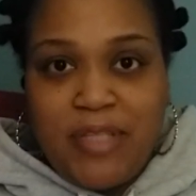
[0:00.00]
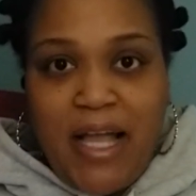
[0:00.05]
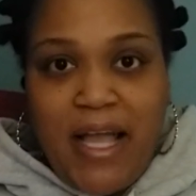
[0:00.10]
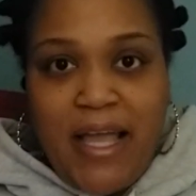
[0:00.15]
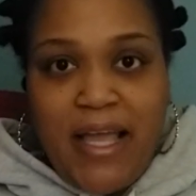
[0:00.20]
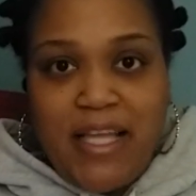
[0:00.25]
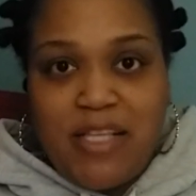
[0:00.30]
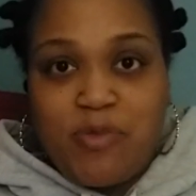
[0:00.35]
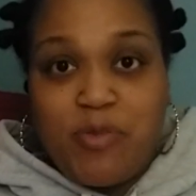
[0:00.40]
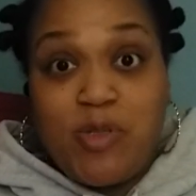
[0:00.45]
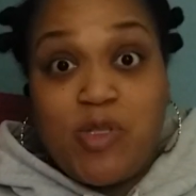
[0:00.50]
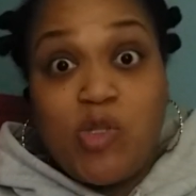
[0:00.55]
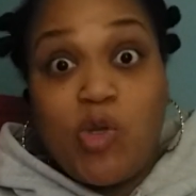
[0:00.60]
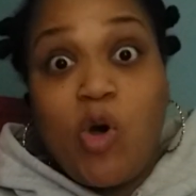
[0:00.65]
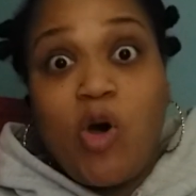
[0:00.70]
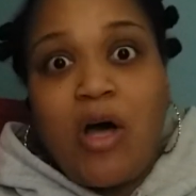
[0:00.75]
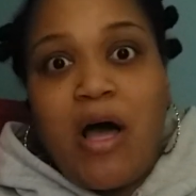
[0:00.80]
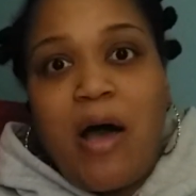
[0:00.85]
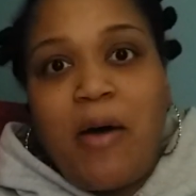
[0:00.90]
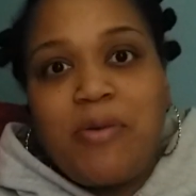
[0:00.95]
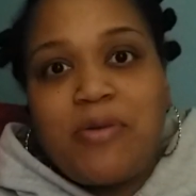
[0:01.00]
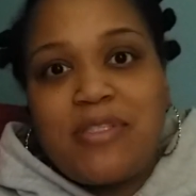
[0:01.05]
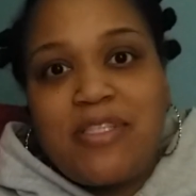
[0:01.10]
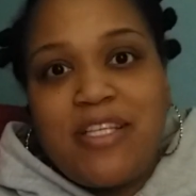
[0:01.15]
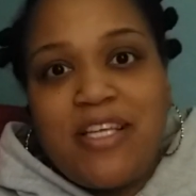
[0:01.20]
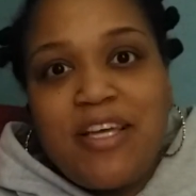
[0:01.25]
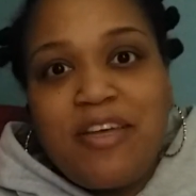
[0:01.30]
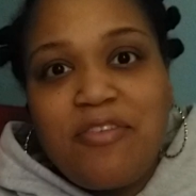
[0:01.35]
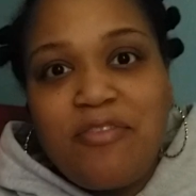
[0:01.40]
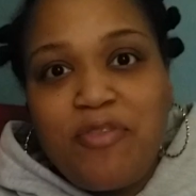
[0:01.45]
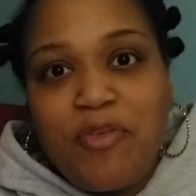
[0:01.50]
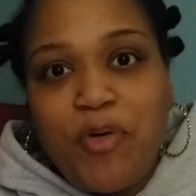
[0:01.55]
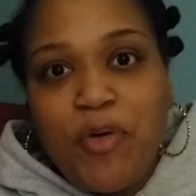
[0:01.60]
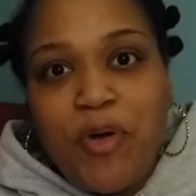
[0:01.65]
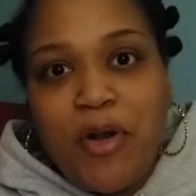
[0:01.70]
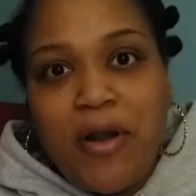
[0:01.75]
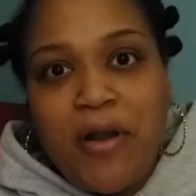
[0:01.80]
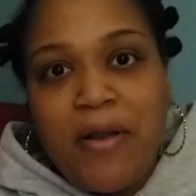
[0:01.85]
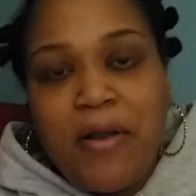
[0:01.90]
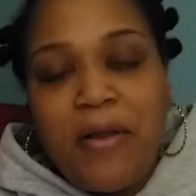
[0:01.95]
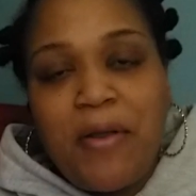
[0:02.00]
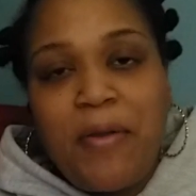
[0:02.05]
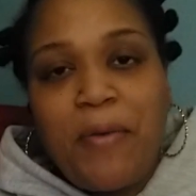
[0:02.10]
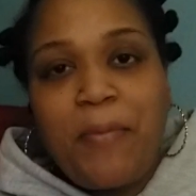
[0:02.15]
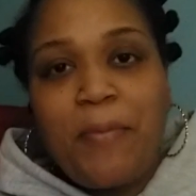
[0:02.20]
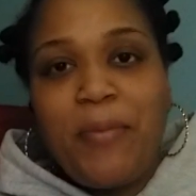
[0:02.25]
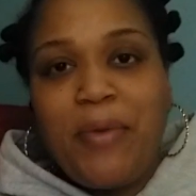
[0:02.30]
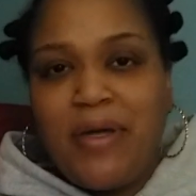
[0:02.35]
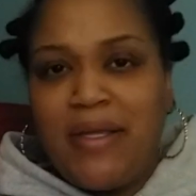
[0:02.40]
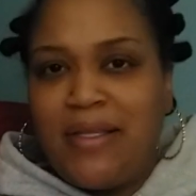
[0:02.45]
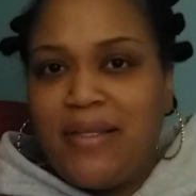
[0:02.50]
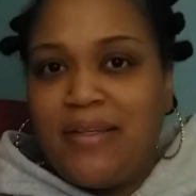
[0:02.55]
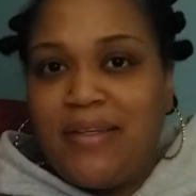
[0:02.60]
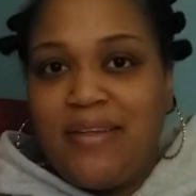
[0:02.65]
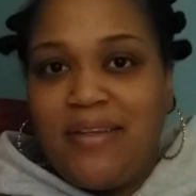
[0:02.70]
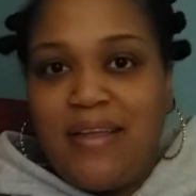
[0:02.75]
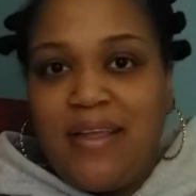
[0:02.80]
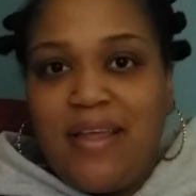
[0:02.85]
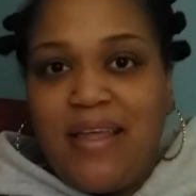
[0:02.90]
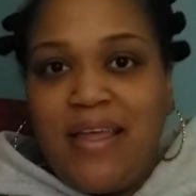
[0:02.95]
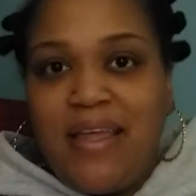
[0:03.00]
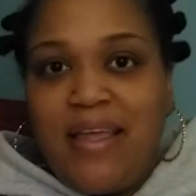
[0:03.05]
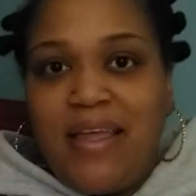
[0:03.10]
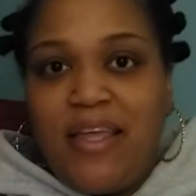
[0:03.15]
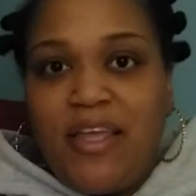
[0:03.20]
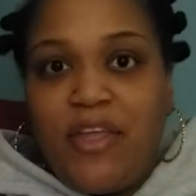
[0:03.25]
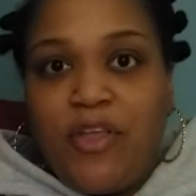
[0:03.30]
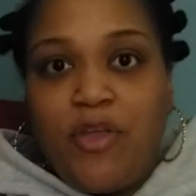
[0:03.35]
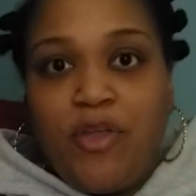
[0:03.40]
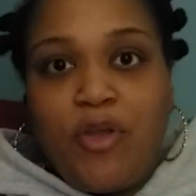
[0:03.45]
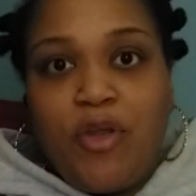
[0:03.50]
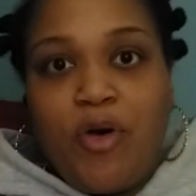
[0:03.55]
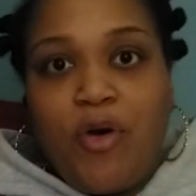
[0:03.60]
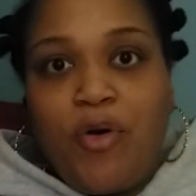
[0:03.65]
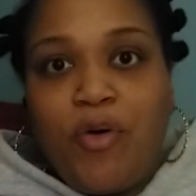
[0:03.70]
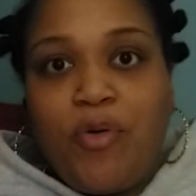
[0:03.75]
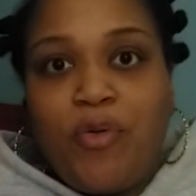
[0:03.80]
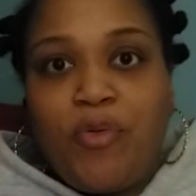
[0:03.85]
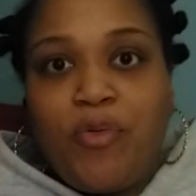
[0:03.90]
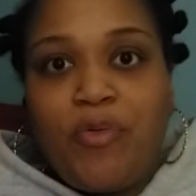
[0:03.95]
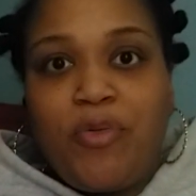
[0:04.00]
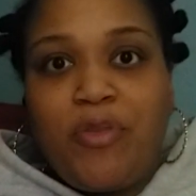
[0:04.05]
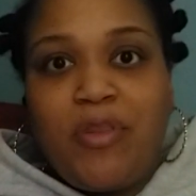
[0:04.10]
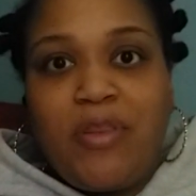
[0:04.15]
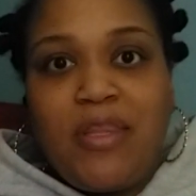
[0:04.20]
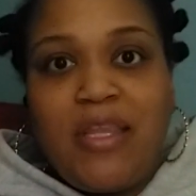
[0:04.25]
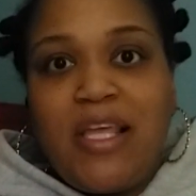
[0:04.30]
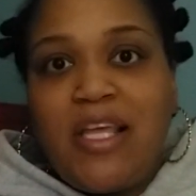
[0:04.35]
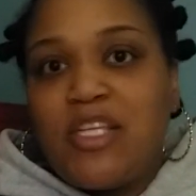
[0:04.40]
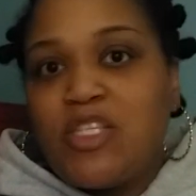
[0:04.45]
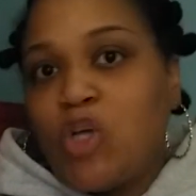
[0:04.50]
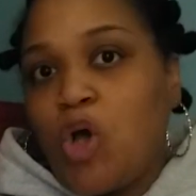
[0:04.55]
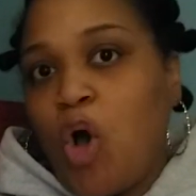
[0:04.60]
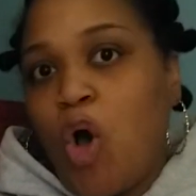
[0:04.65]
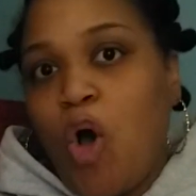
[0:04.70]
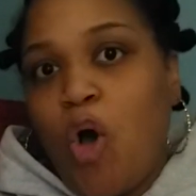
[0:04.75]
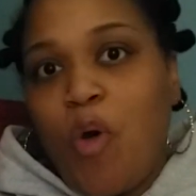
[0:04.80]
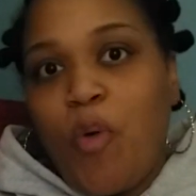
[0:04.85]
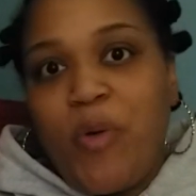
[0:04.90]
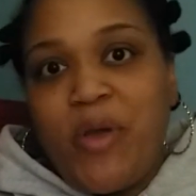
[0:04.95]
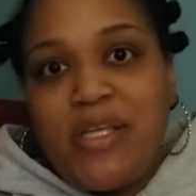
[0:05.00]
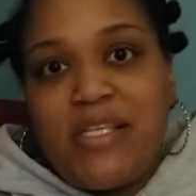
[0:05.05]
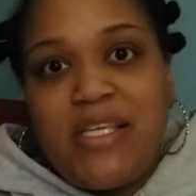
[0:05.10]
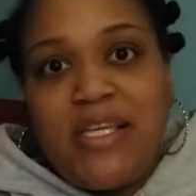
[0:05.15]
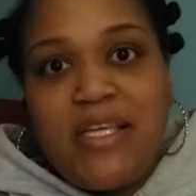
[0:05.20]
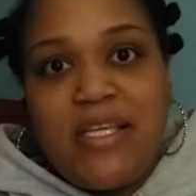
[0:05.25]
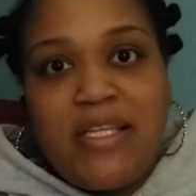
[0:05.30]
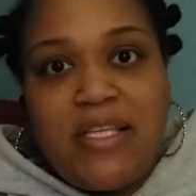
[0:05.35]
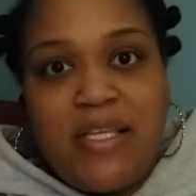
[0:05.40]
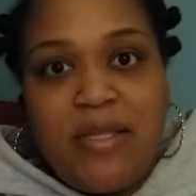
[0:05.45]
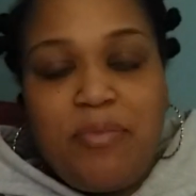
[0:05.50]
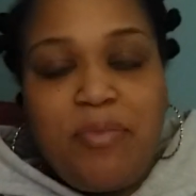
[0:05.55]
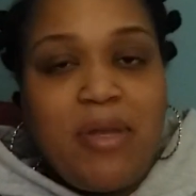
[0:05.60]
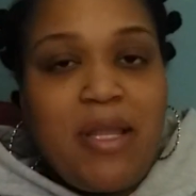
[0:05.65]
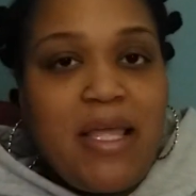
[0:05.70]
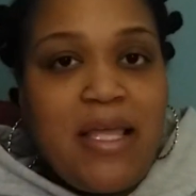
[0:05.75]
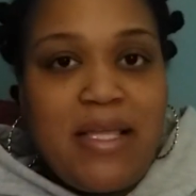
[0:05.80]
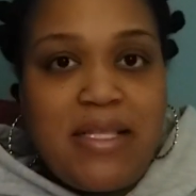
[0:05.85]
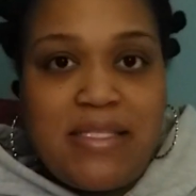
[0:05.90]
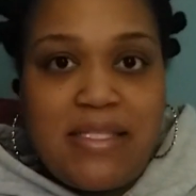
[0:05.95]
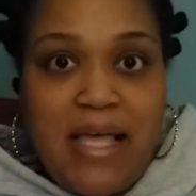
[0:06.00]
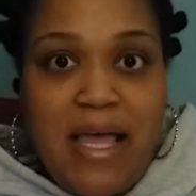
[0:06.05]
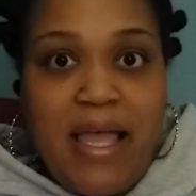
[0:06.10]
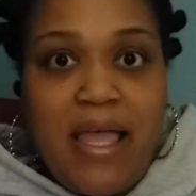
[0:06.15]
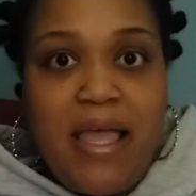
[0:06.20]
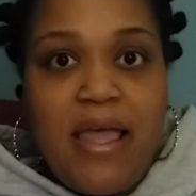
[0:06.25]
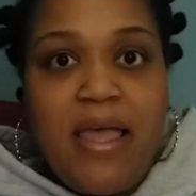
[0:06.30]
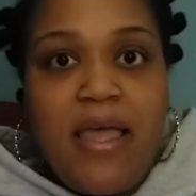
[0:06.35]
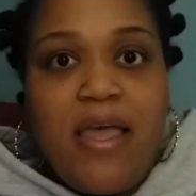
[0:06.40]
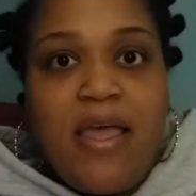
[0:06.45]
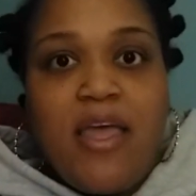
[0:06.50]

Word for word: I guess, result I was looking for, but you know, things are always hidden in plain sight.